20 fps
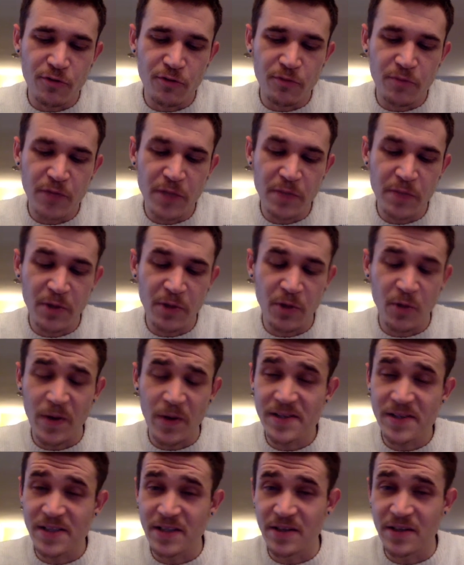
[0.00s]
people are
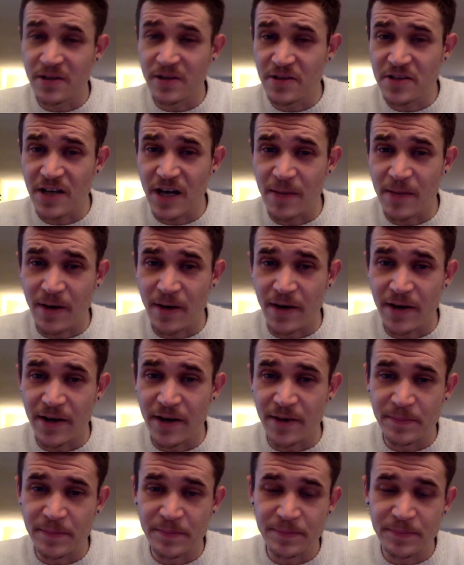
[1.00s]
wasting their time on
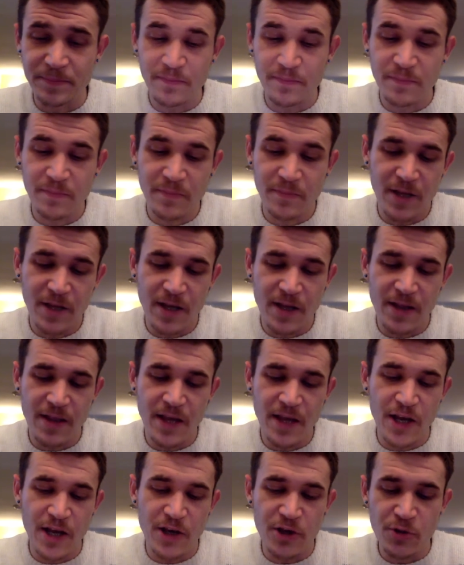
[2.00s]
it,
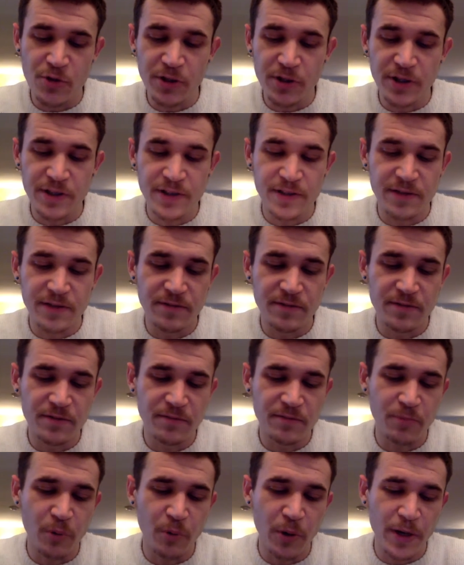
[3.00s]
and you could
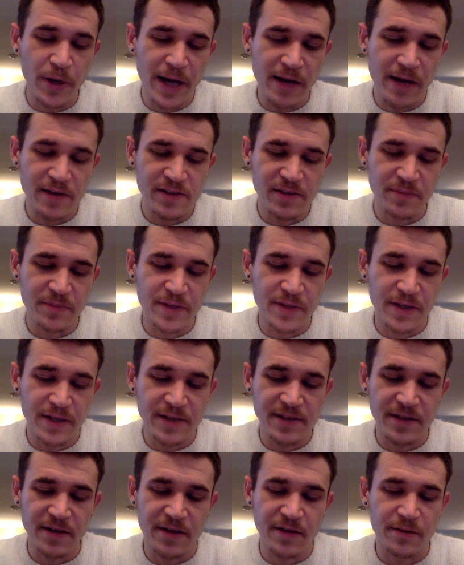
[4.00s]
point out some
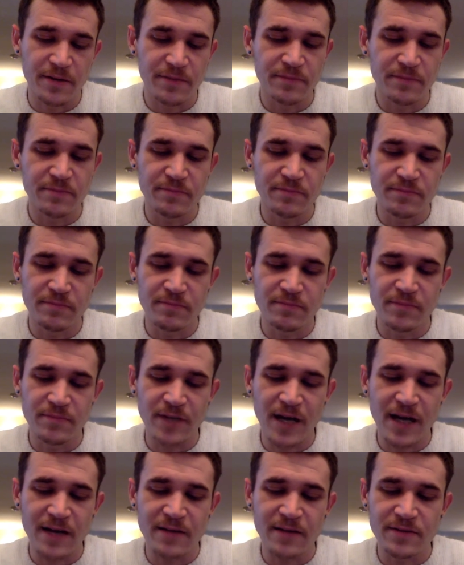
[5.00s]
things that are
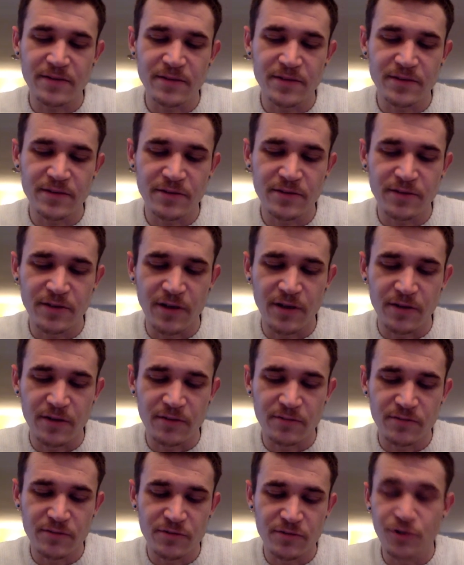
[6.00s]
not,
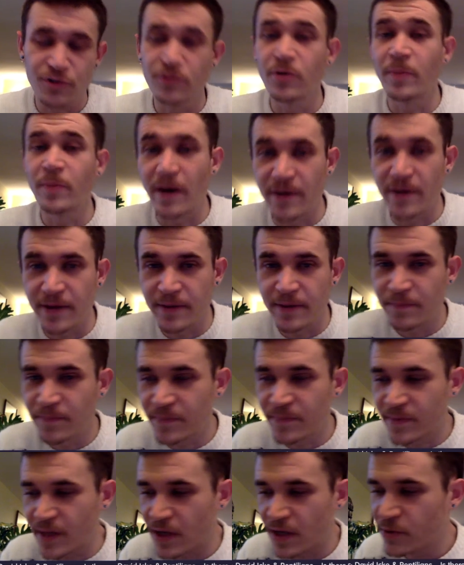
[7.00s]
true about it,
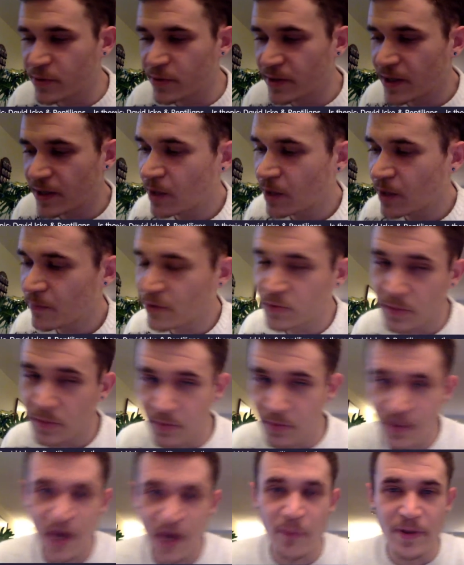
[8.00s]
then you could help those
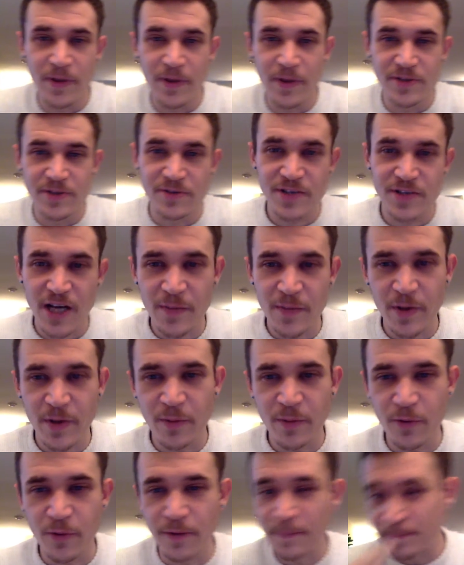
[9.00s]
people not waste their time
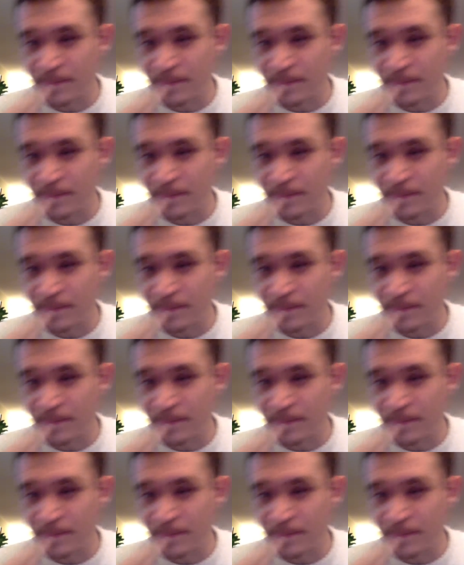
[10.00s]
anymore,